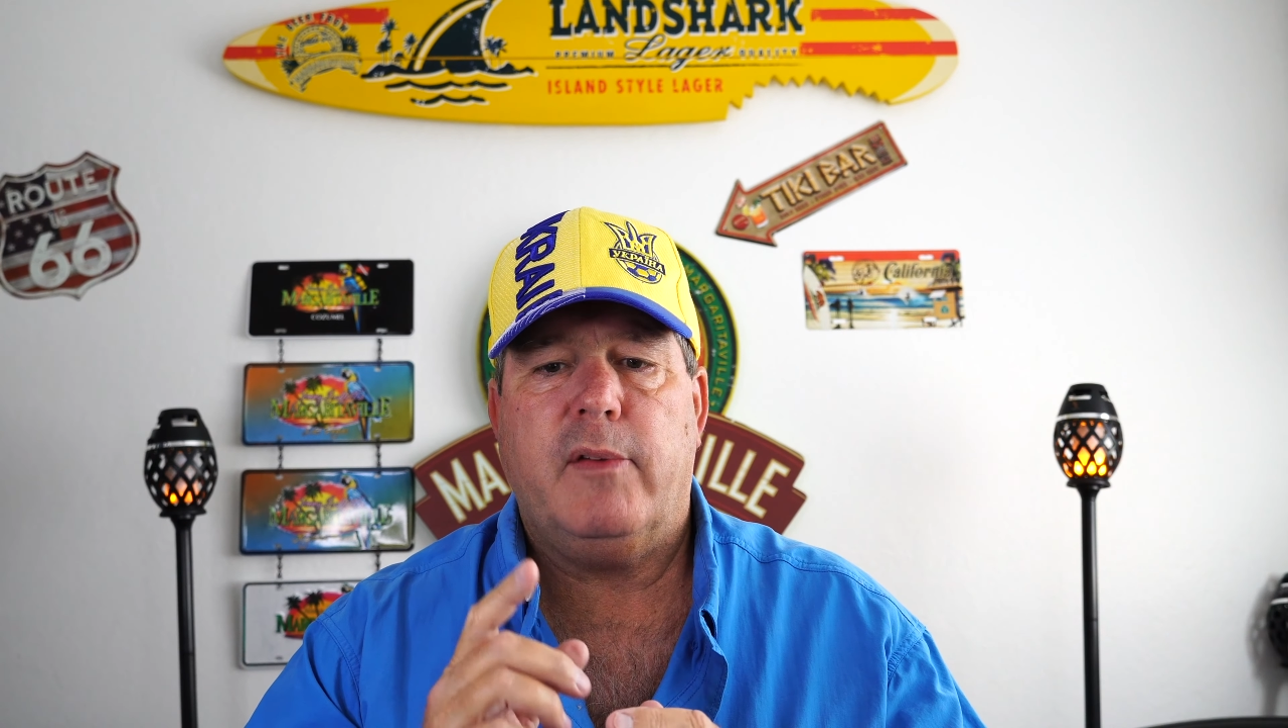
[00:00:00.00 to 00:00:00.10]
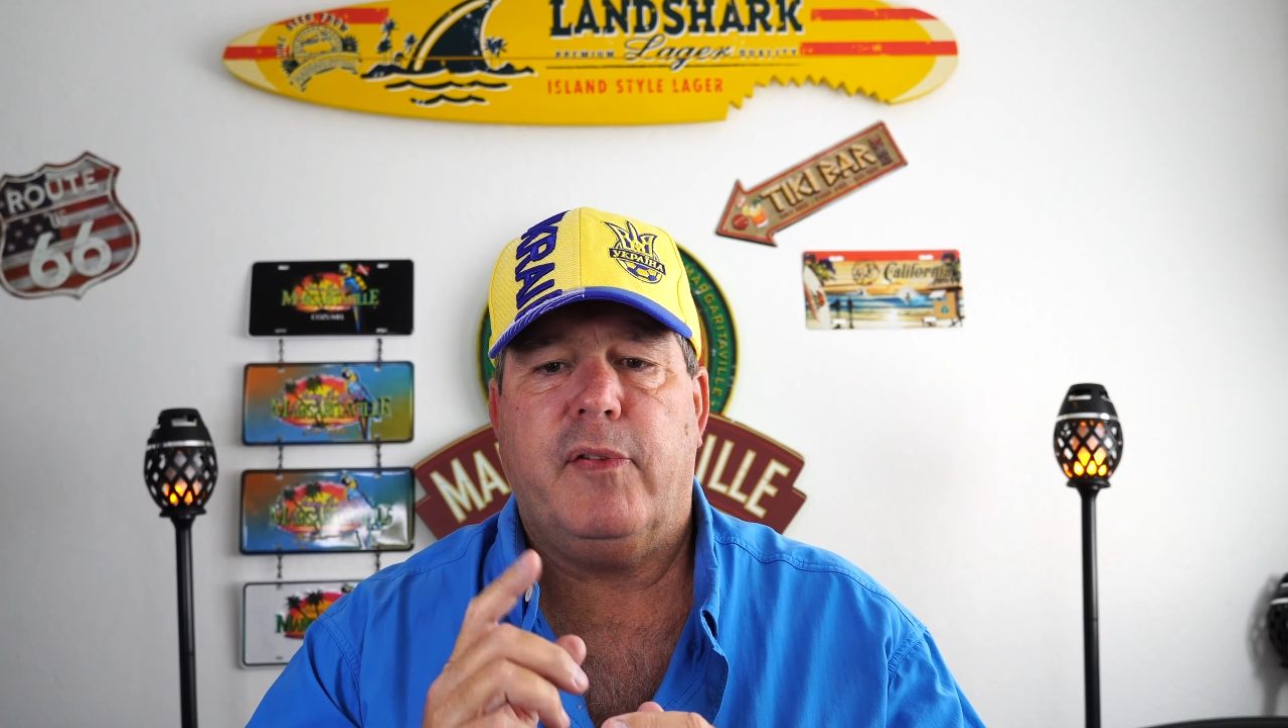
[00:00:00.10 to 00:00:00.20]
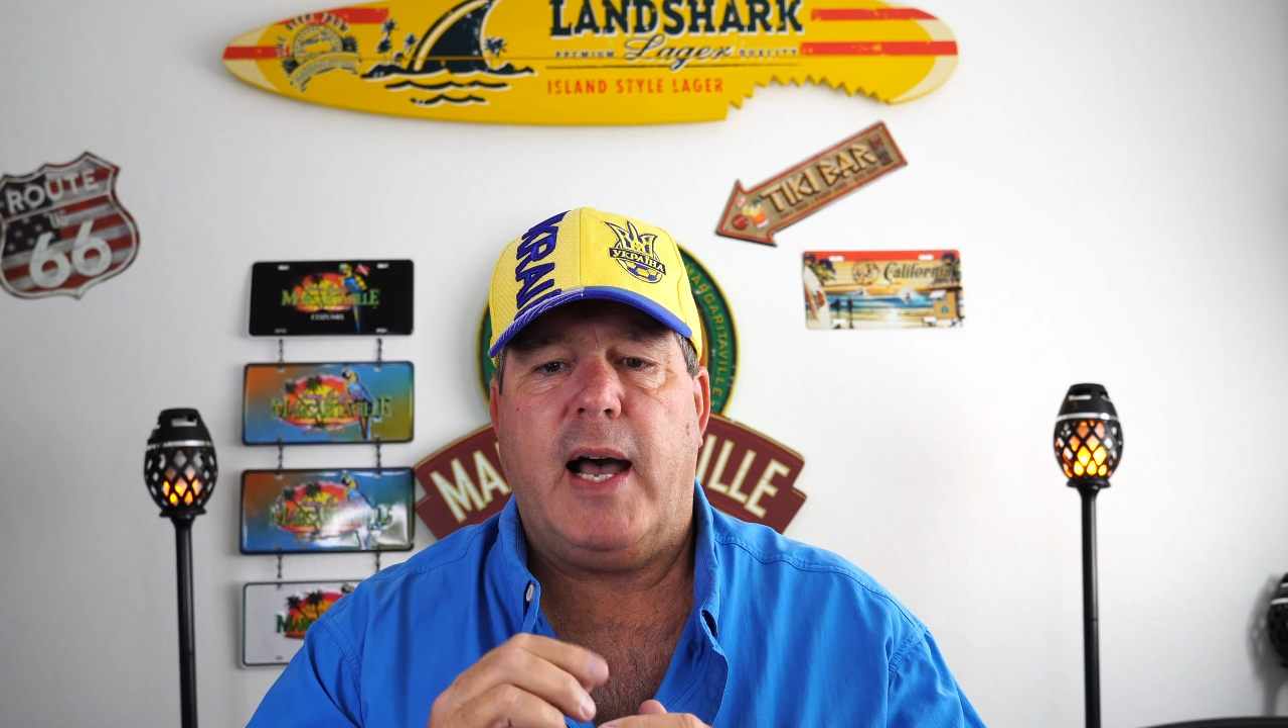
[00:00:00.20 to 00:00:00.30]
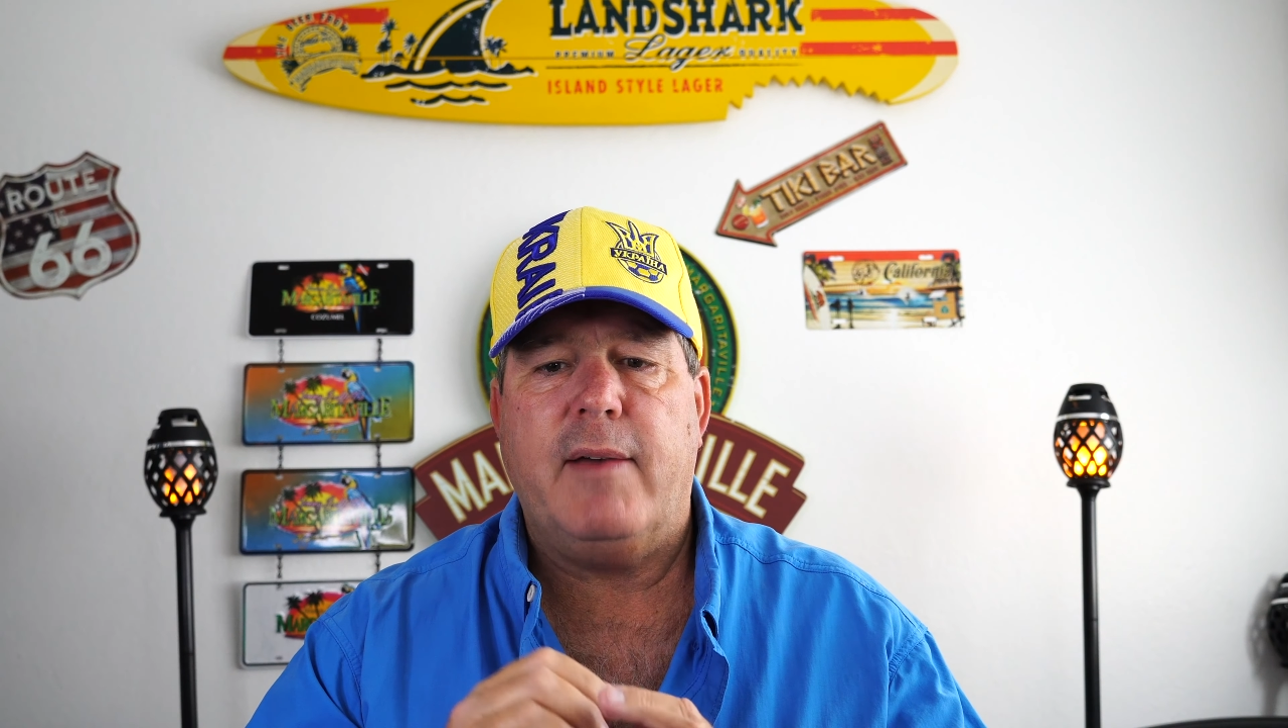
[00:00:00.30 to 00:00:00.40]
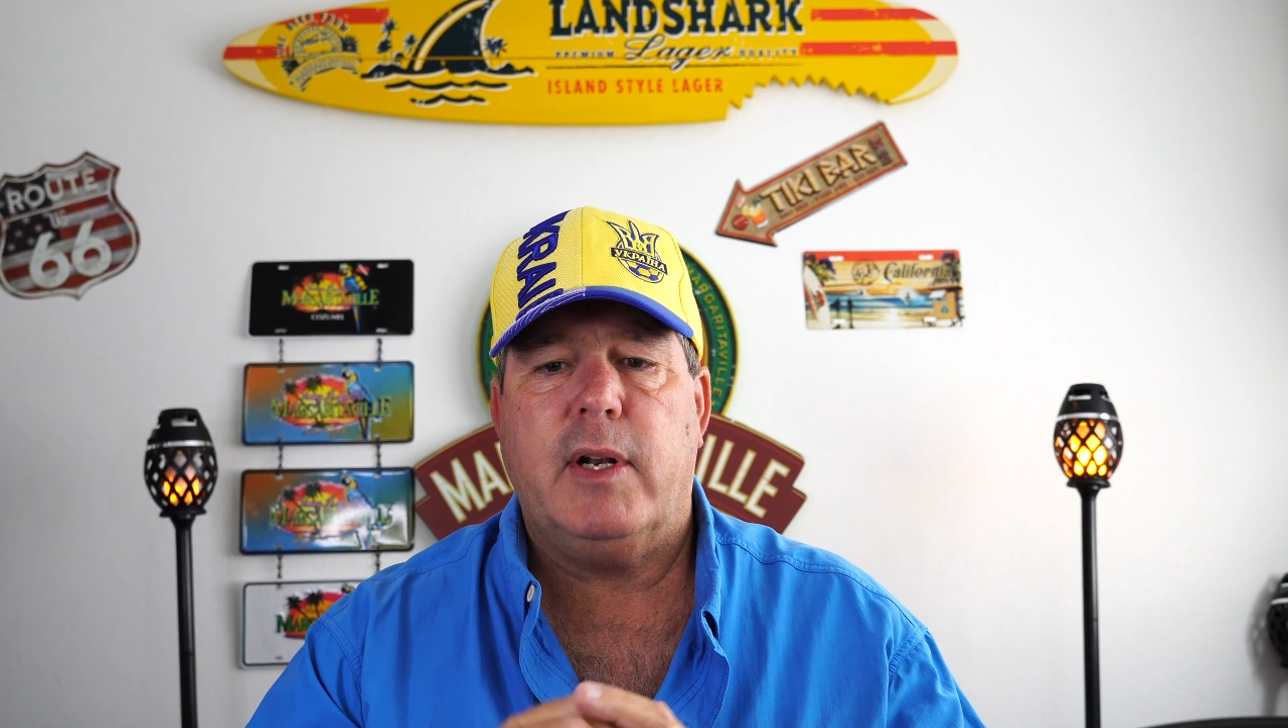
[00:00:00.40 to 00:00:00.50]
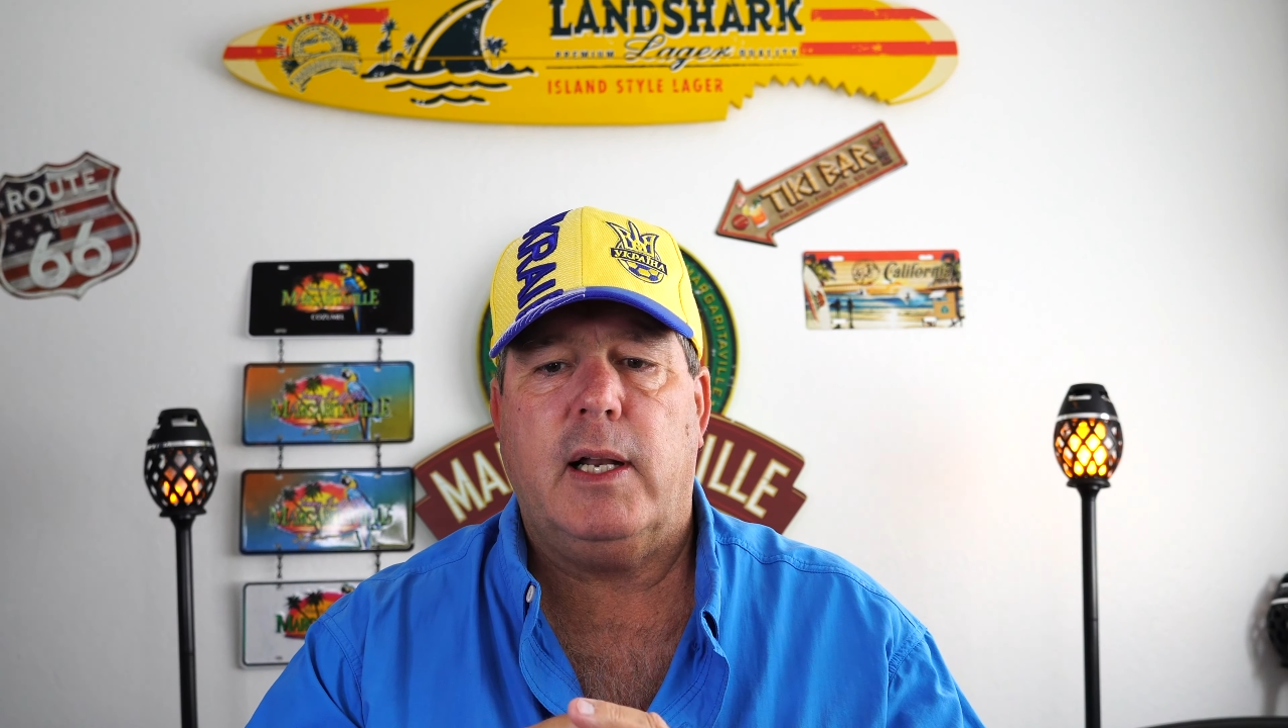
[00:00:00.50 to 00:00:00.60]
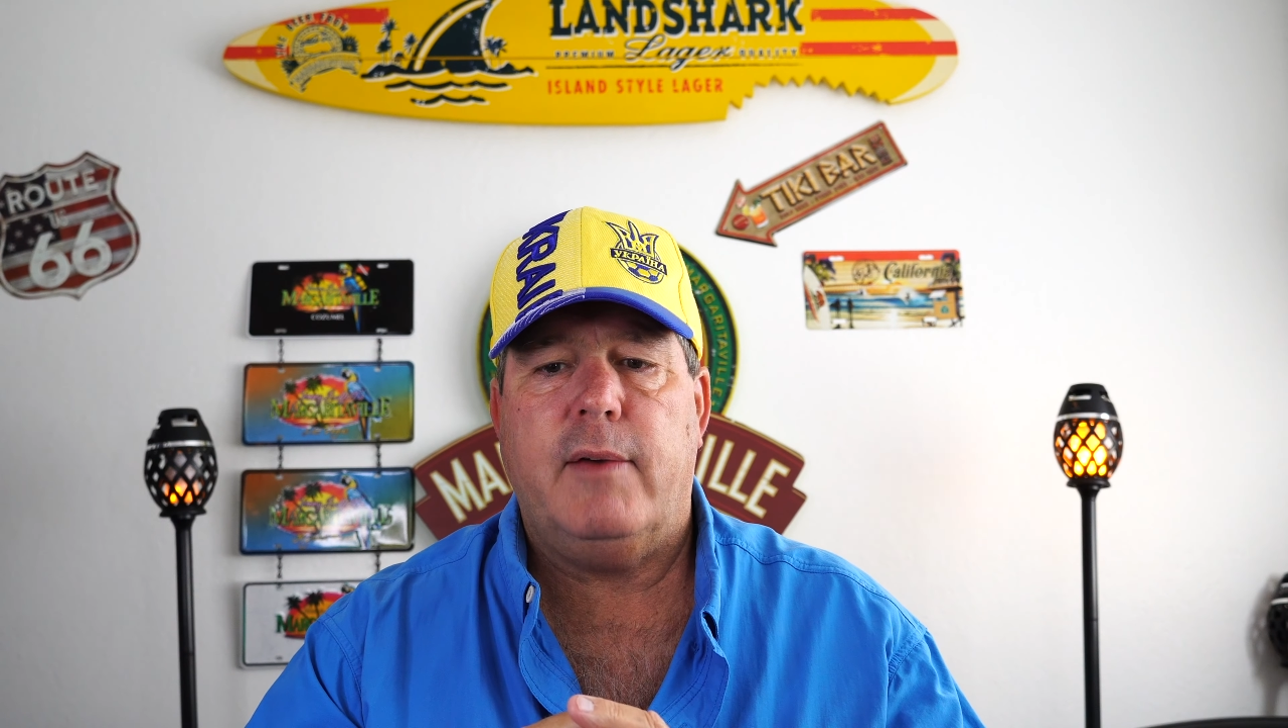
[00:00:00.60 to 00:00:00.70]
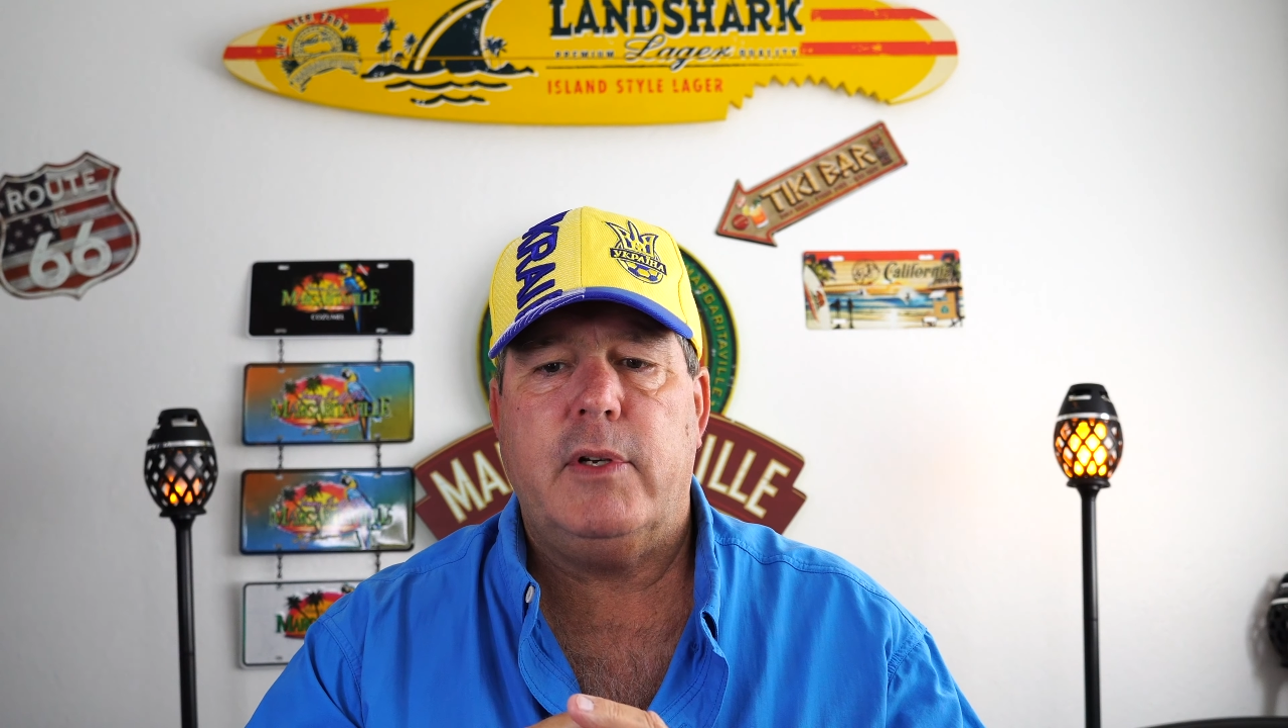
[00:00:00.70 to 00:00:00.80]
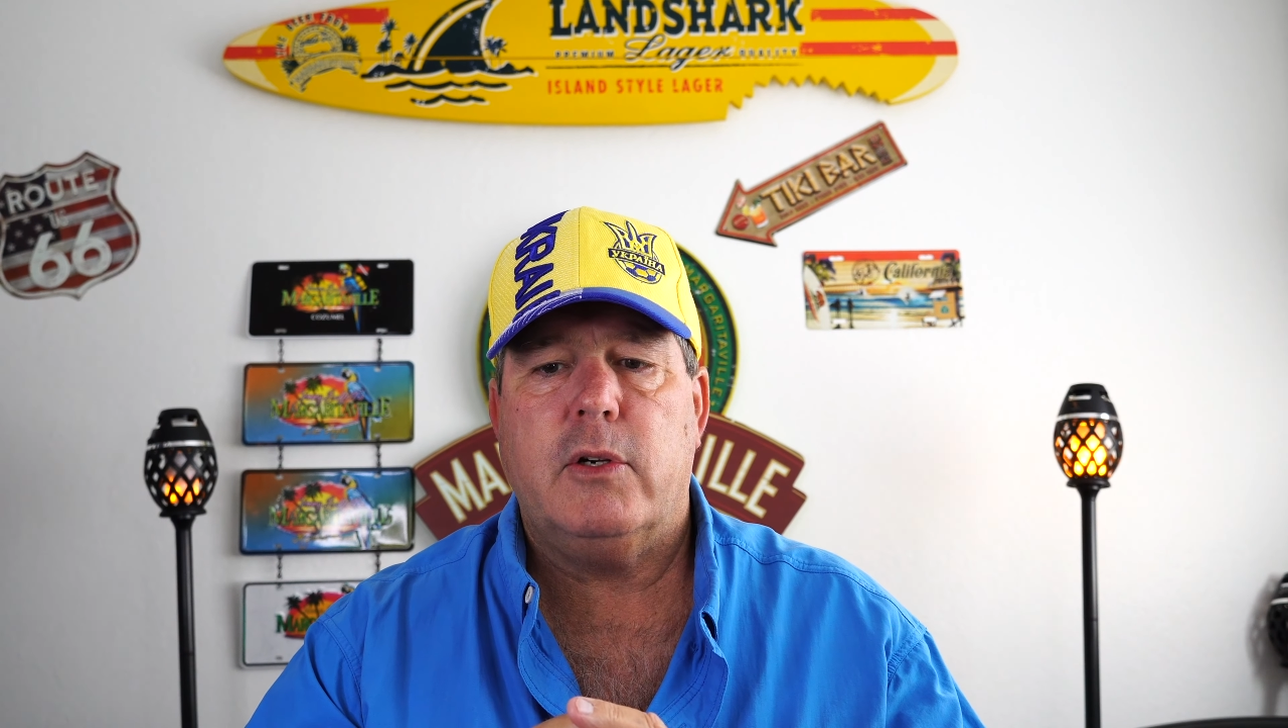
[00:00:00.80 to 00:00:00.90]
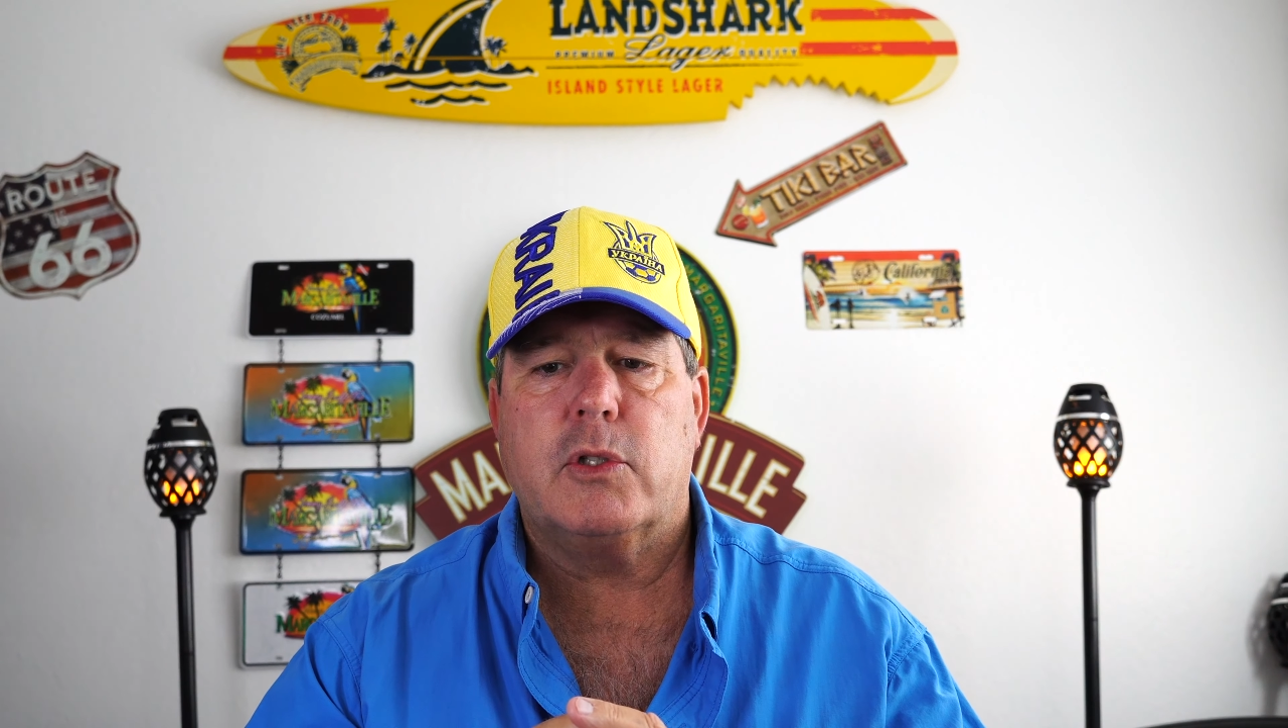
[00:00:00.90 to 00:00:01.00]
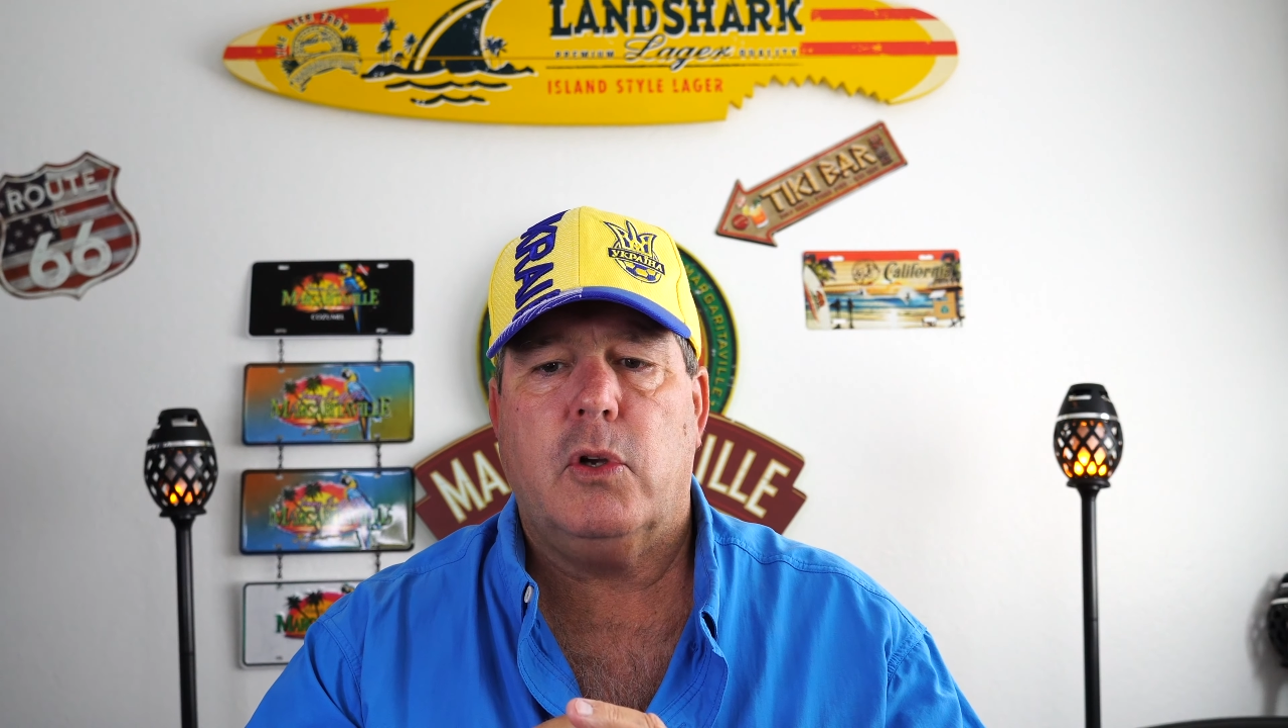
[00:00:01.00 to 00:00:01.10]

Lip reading: 5 and 11 years